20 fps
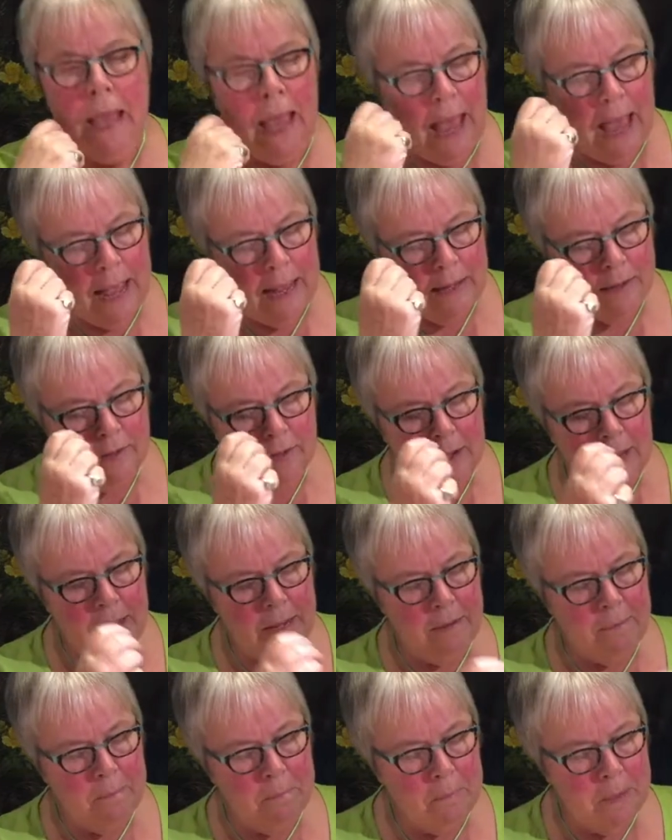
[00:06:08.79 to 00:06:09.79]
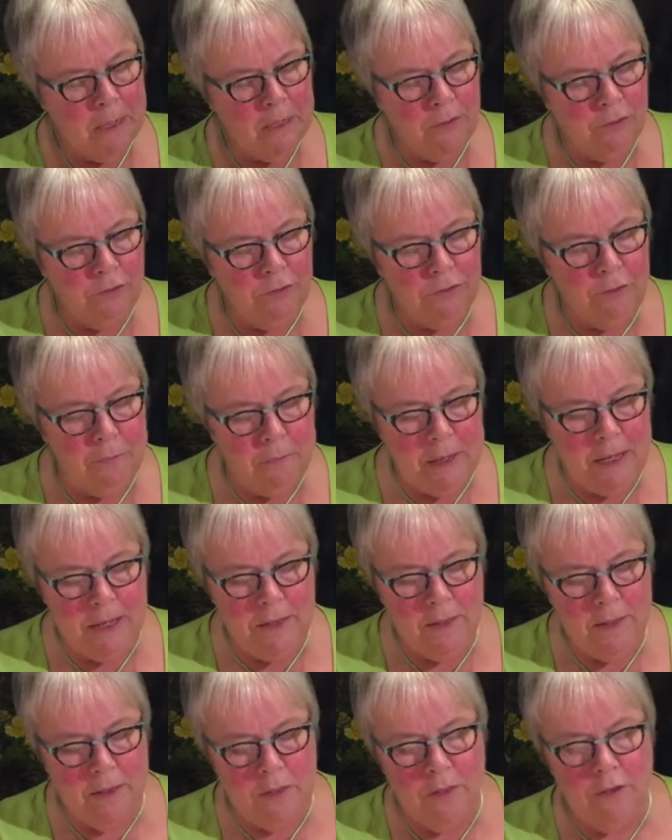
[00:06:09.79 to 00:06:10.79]
And it means to me
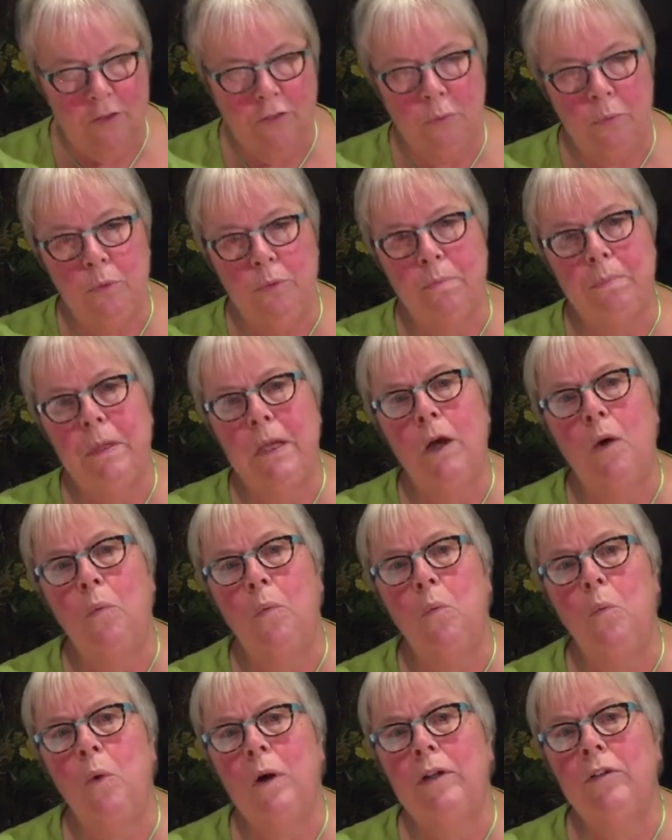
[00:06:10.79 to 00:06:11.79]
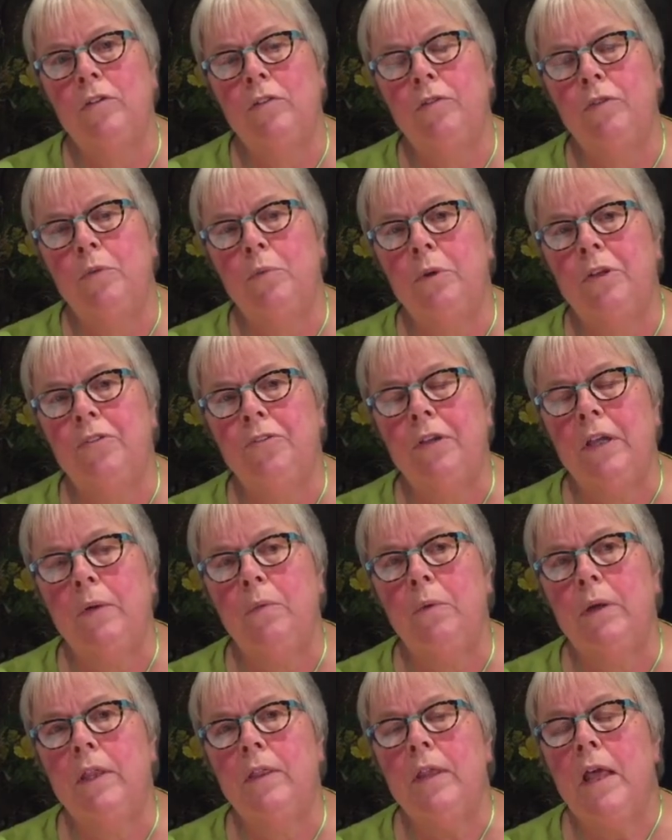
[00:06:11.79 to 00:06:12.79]
that this would be a wonderful whisky
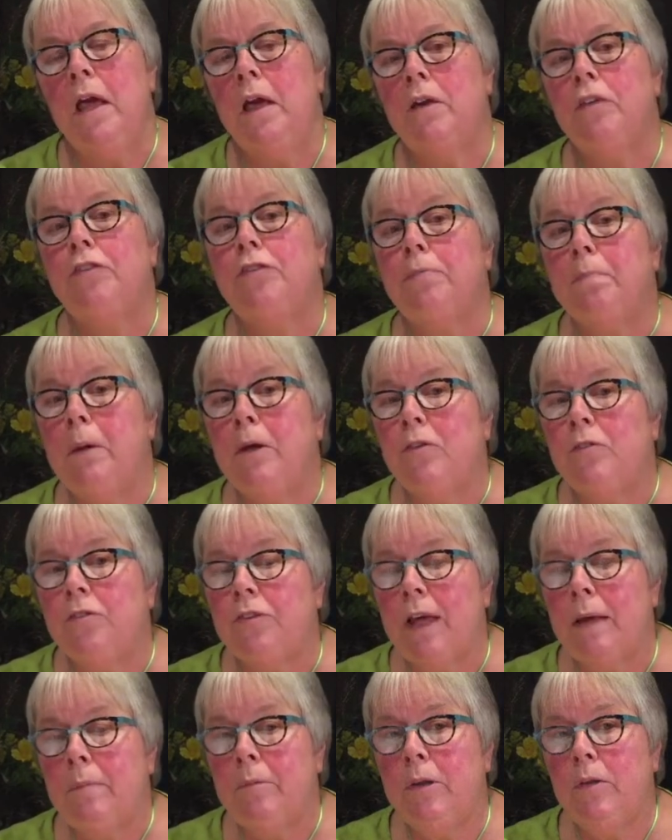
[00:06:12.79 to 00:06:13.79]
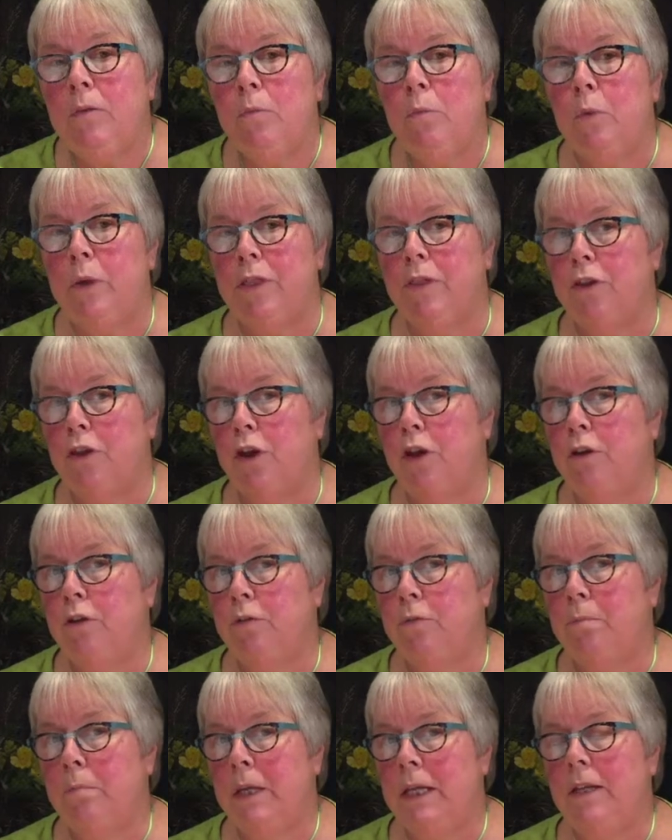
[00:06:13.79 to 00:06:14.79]
with smoked salmon, with
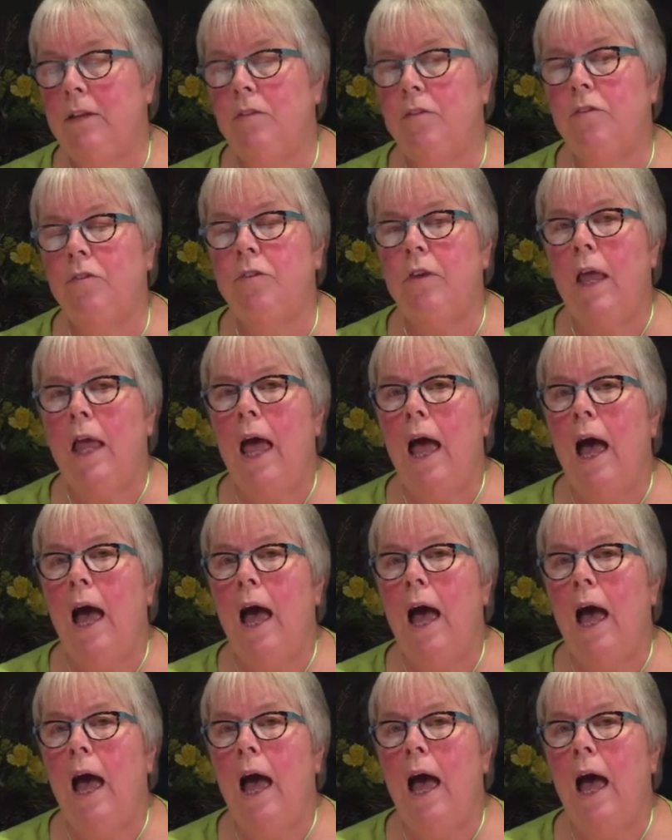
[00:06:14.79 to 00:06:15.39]
cold meats,